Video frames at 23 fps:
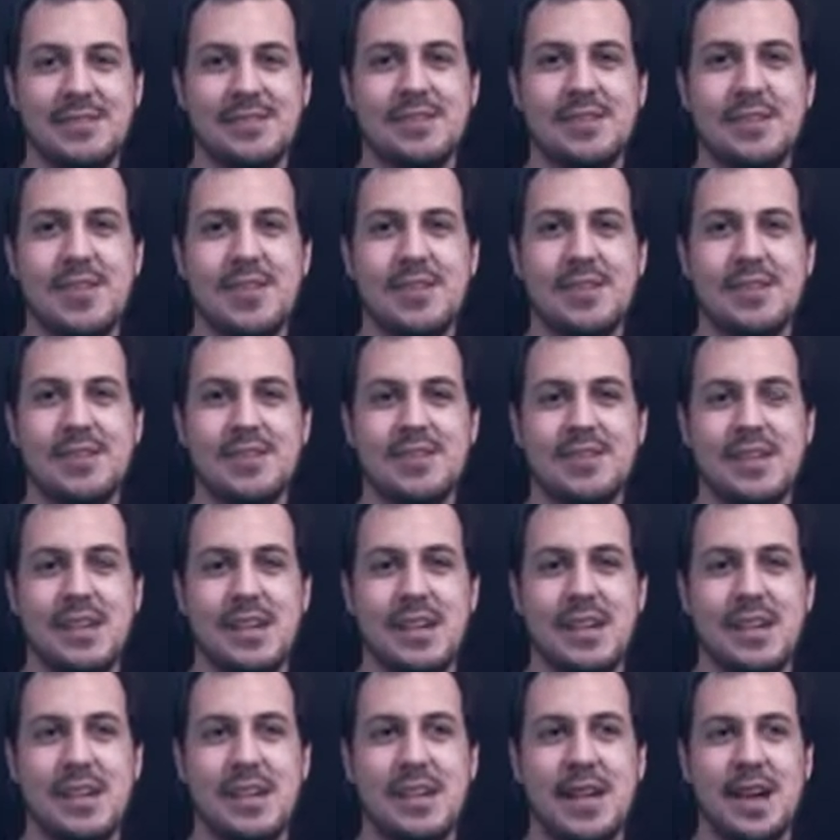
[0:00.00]
Yeah.
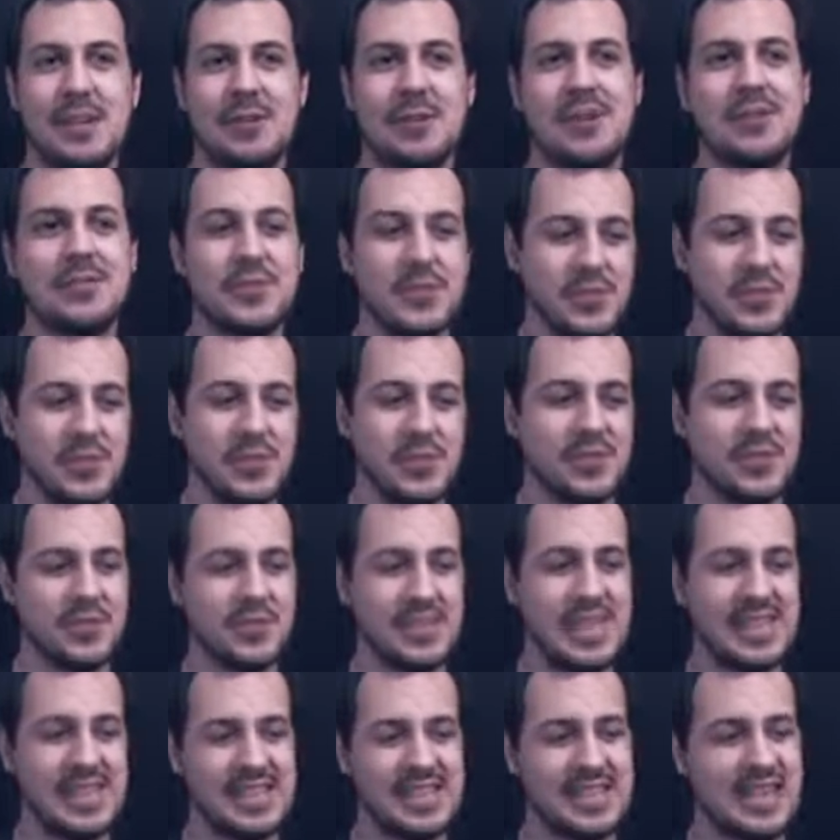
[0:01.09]
However,
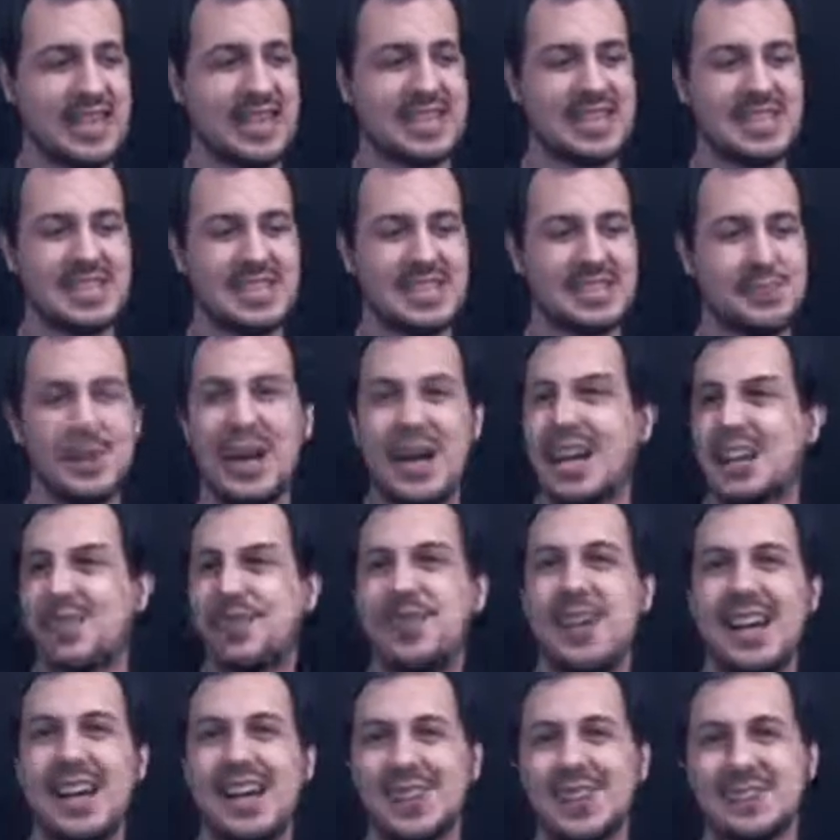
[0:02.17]
that kind of
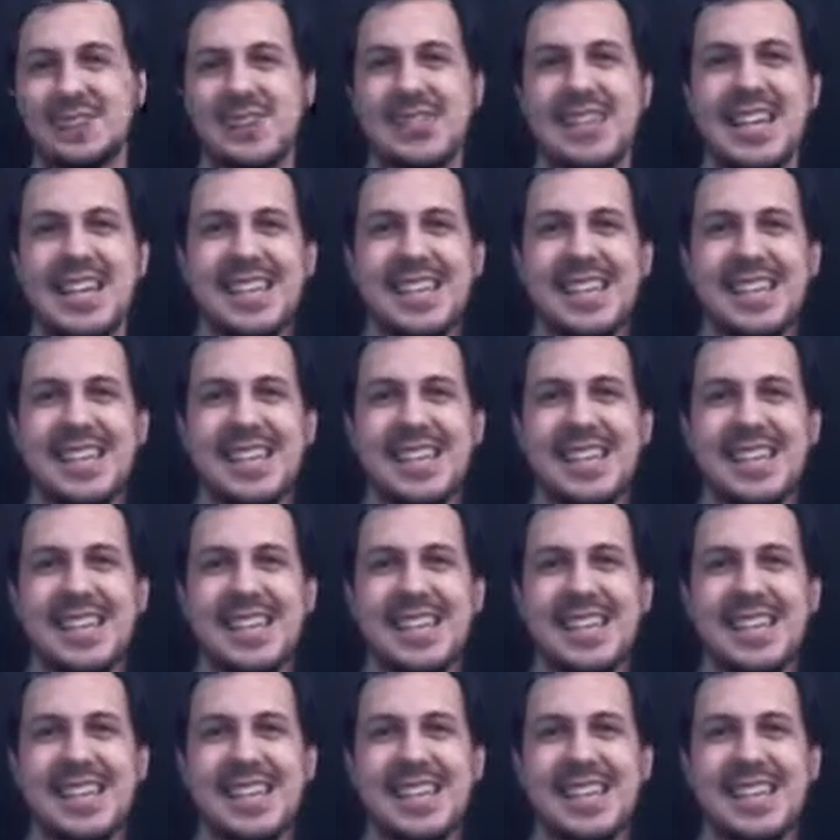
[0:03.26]
backfires.